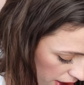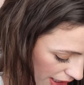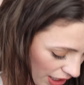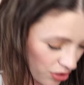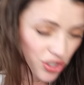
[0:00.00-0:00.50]

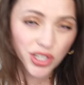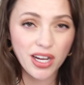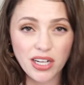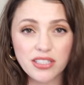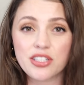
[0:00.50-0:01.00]
And I usually
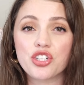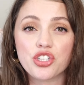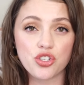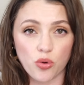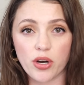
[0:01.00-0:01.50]
honestly
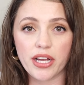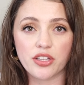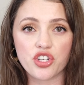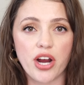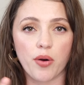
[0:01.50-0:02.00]
just store it in
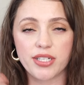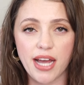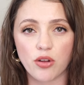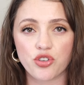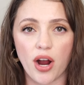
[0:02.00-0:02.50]
the shower,
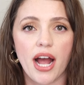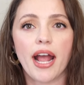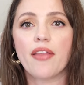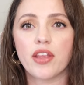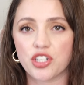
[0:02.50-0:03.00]
towel dry,
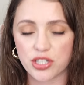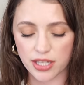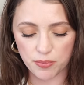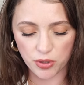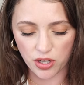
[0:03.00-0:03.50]
and then just
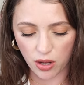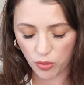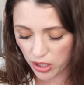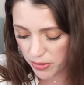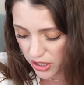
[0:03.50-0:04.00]
like put it on
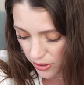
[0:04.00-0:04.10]
while I'm in